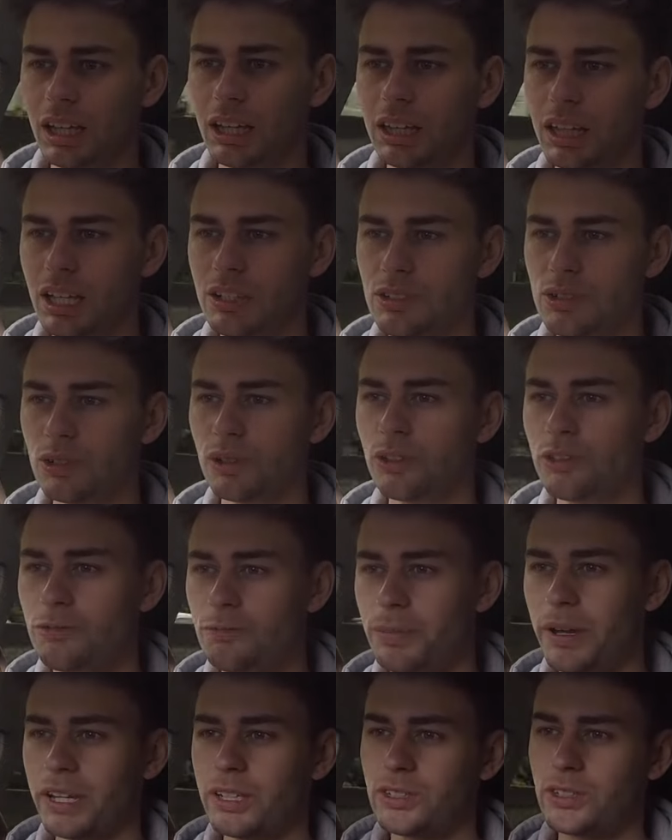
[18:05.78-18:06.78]
that sort of
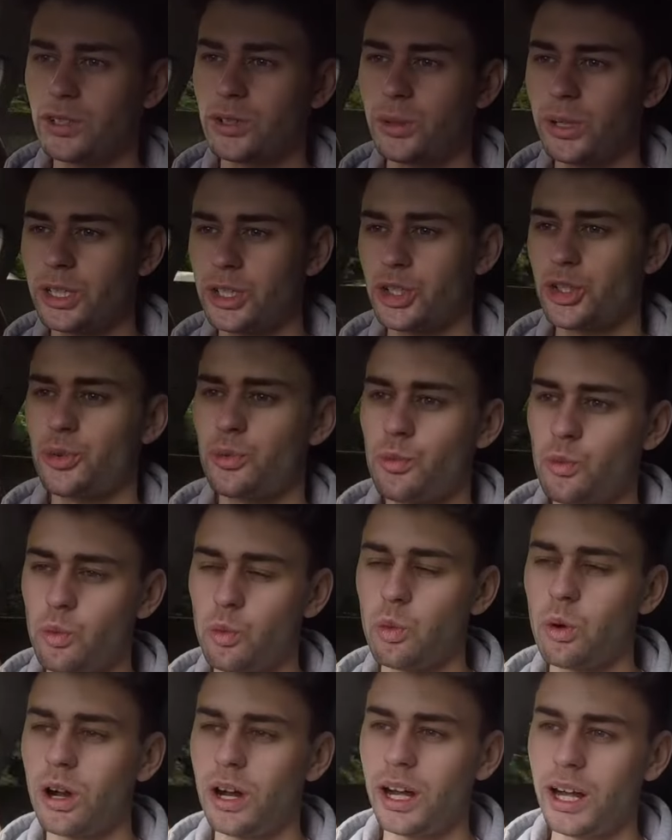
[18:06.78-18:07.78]
begs the question
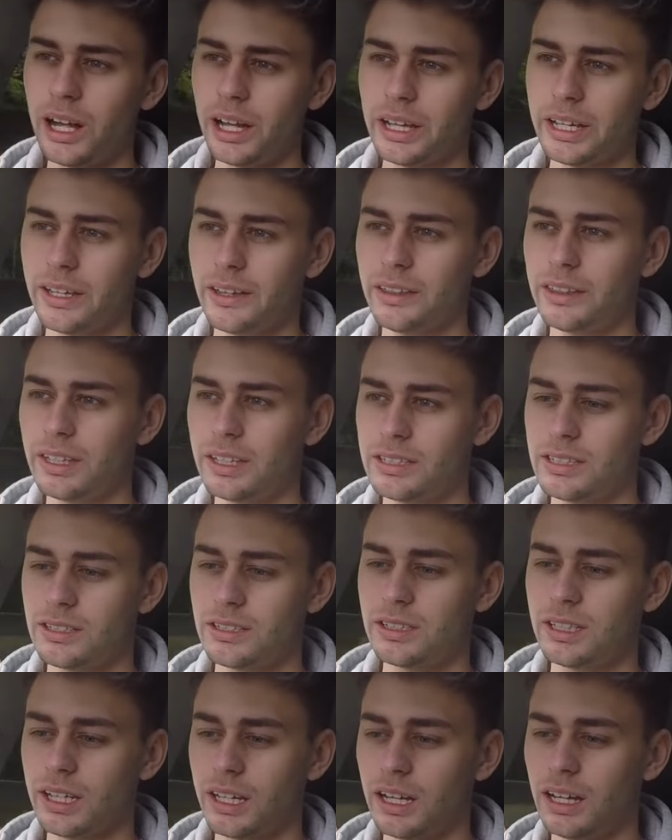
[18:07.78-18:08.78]
why
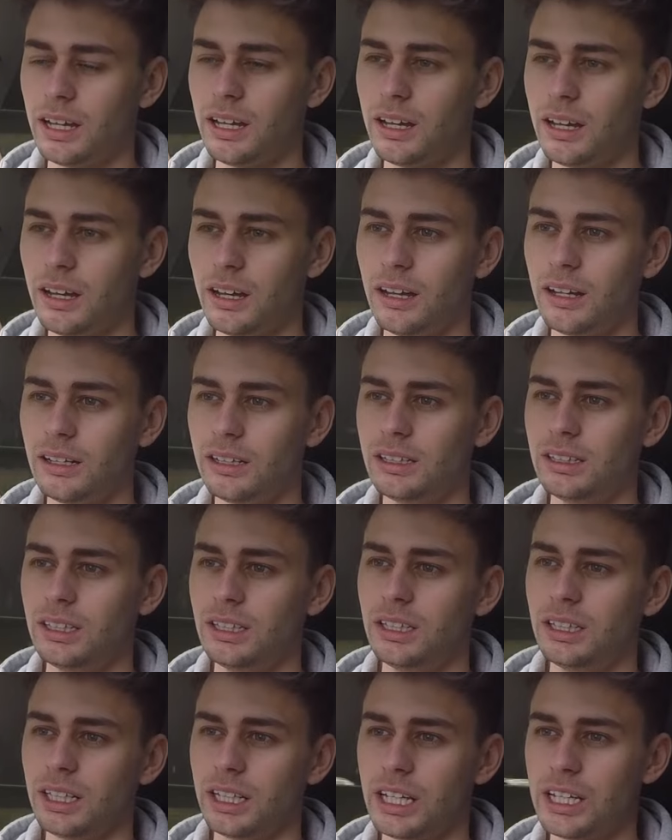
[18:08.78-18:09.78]
this car
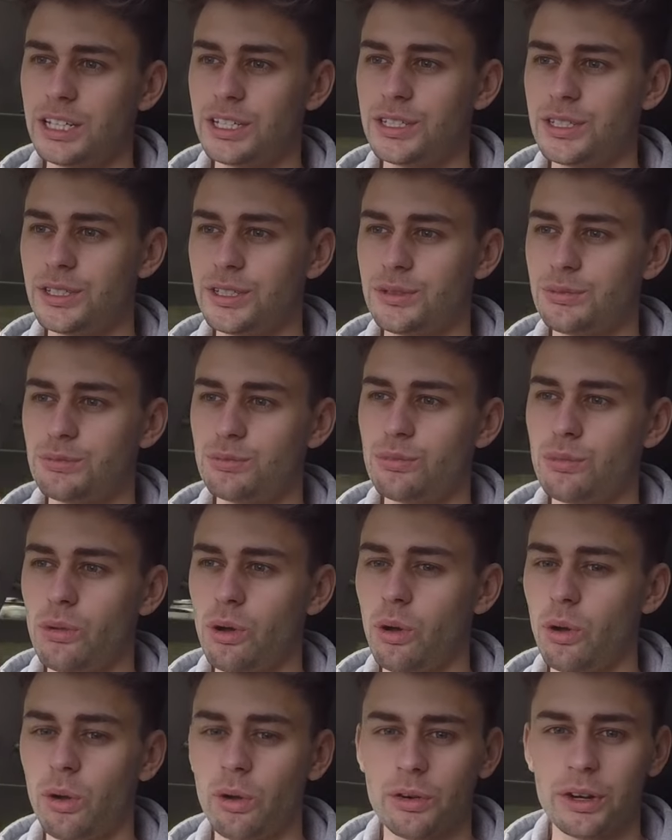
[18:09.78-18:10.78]
is
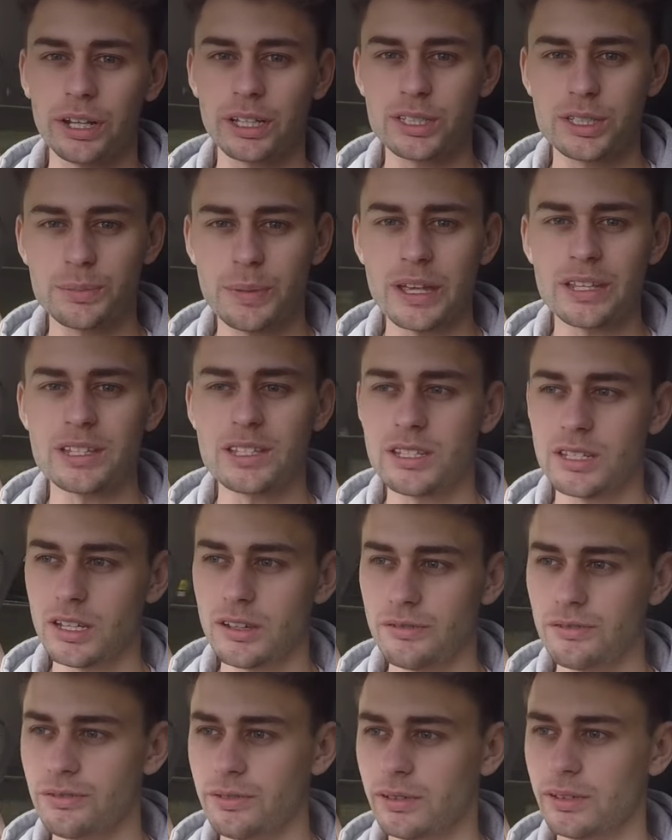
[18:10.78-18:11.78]
more
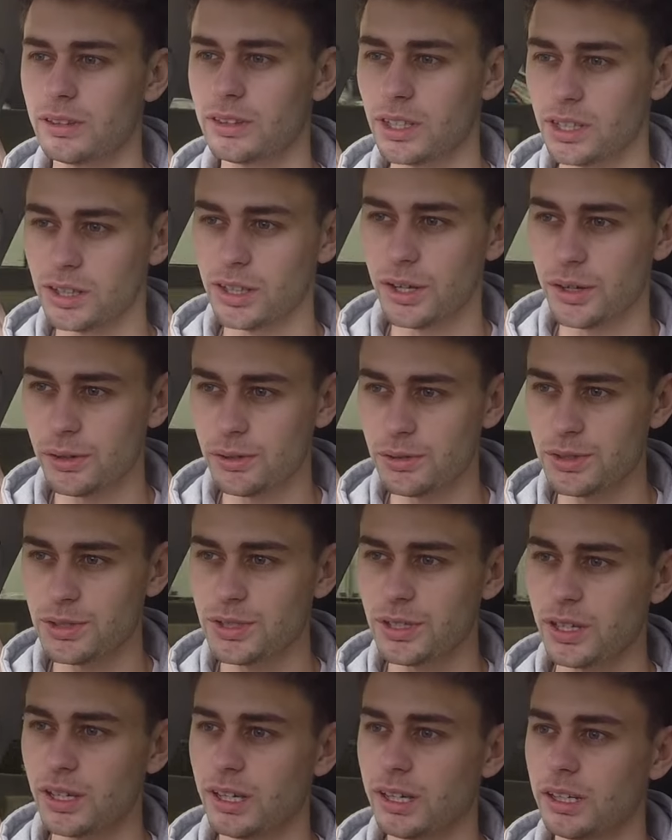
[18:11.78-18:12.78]
expensive than
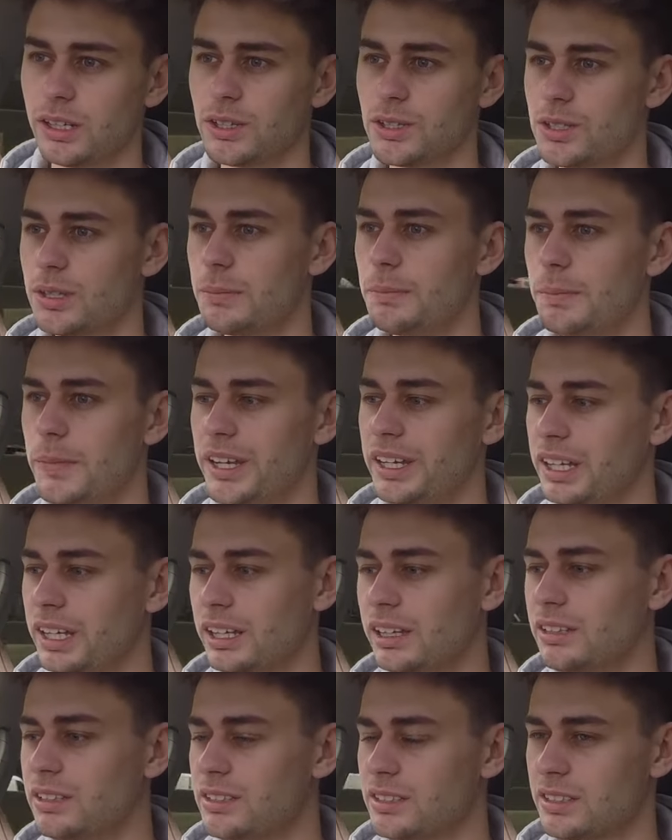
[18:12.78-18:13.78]
those, because the
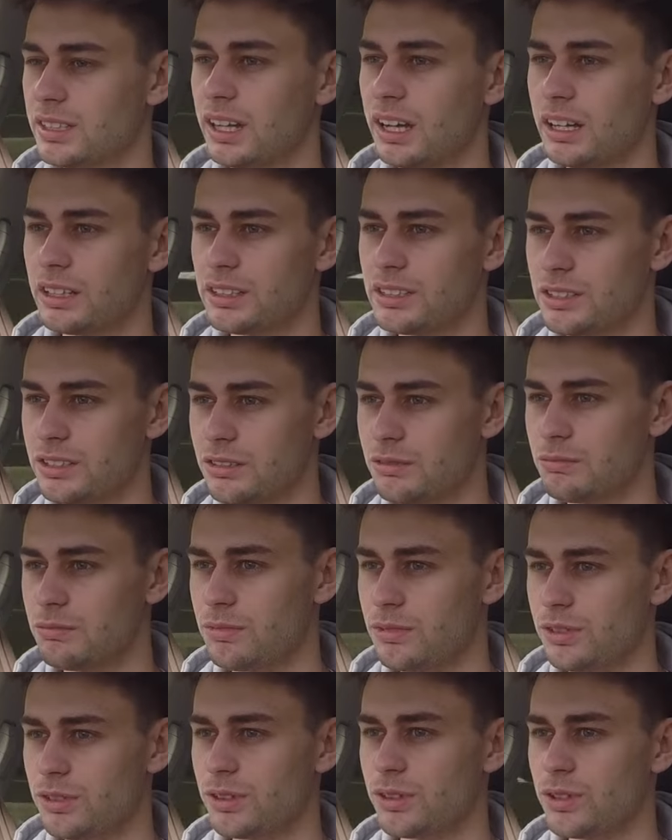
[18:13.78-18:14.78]
Mini starts at
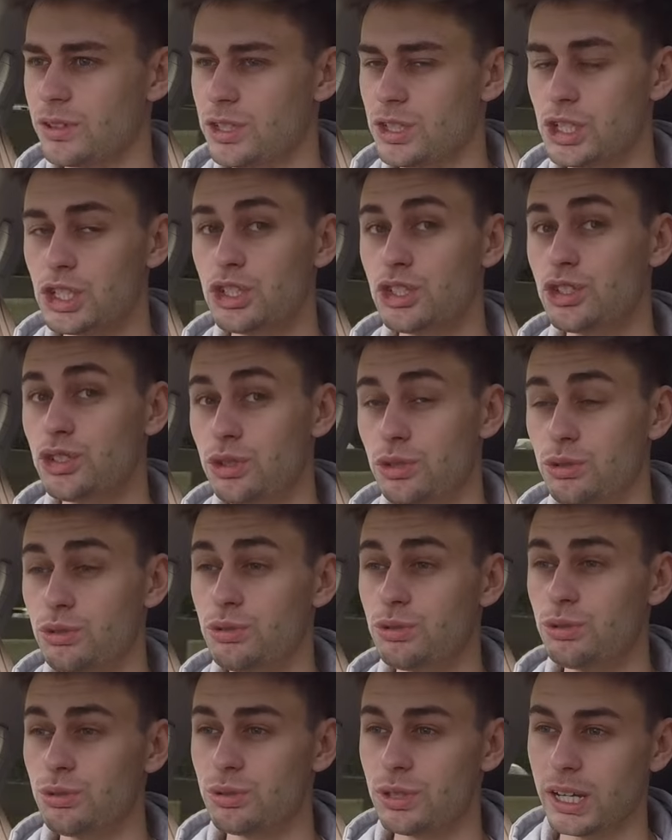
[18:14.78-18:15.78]

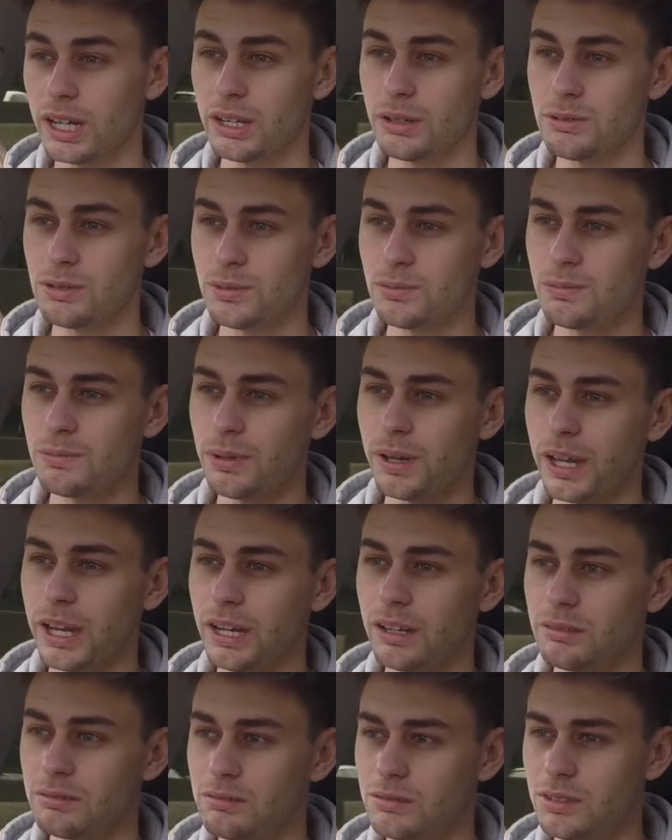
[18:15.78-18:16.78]

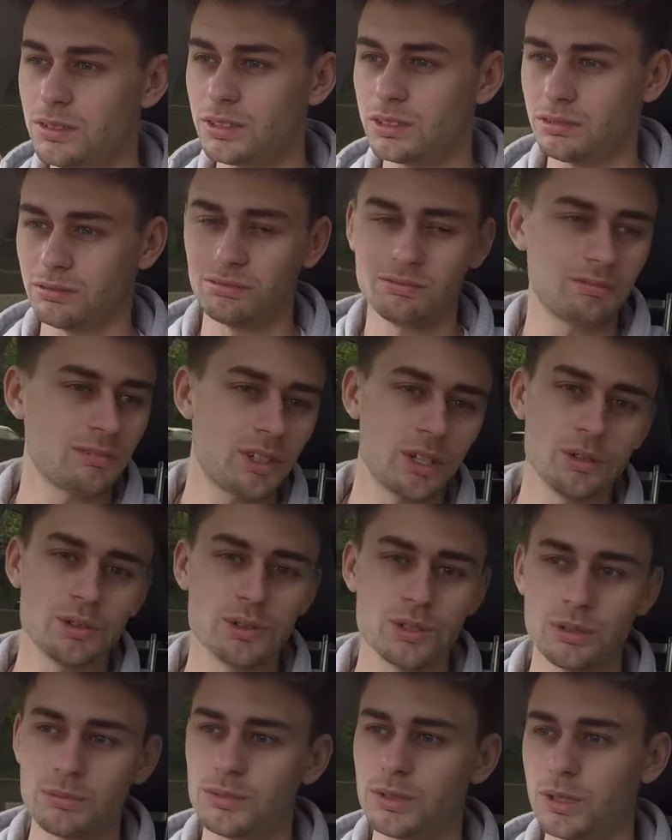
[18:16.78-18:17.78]
£32,000 and
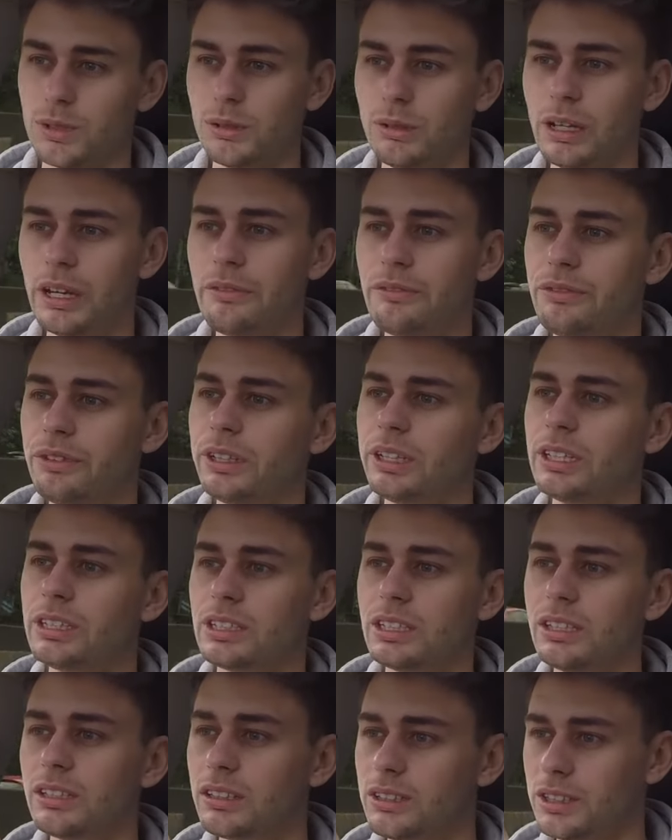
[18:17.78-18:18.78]
goes up to
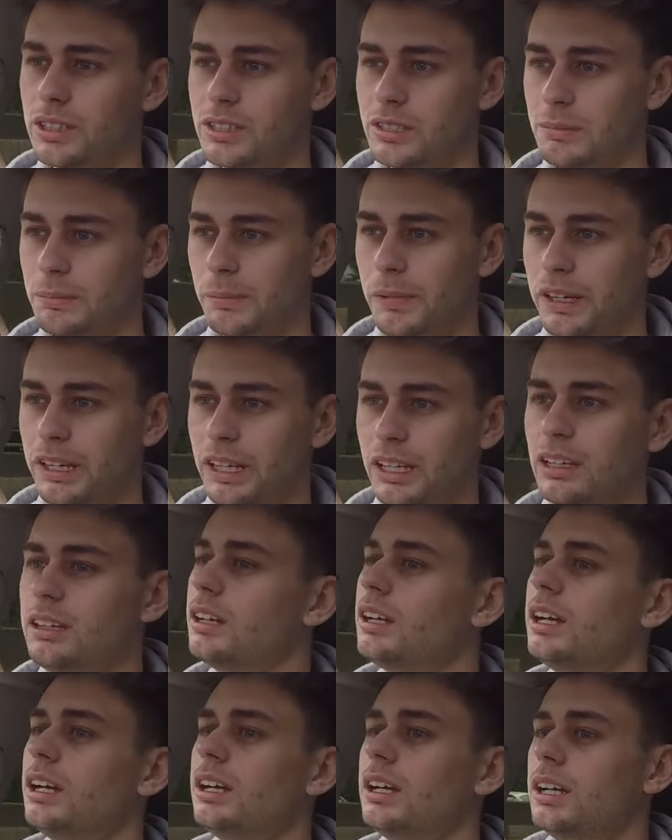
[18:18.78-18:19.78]
infinity because it's a Mini,
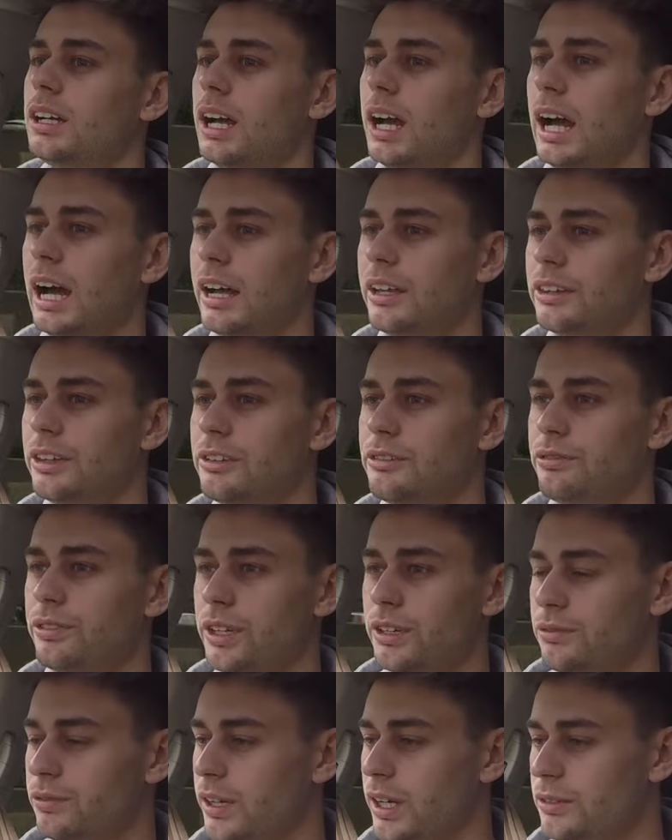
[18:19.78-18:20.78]
and the
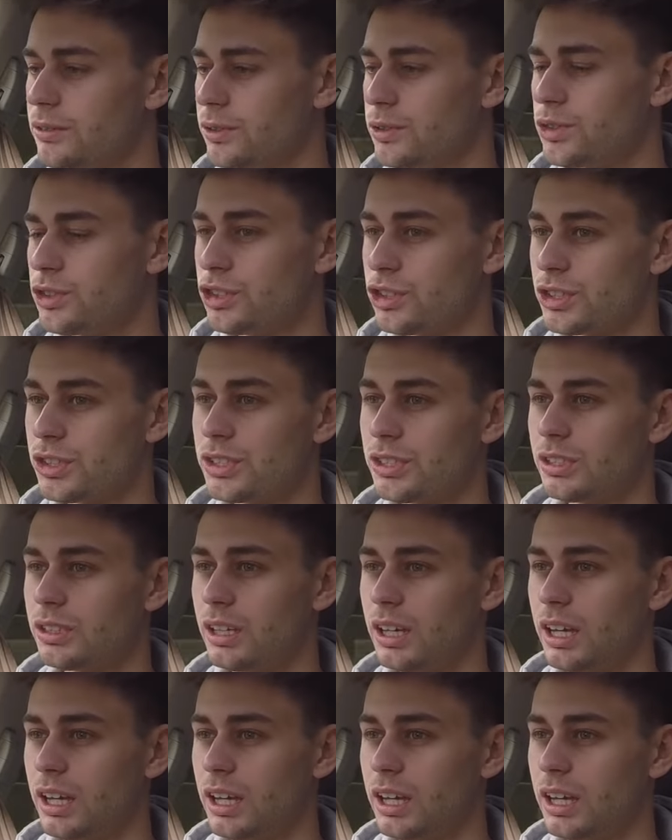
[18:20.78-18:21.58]
Fiat 500,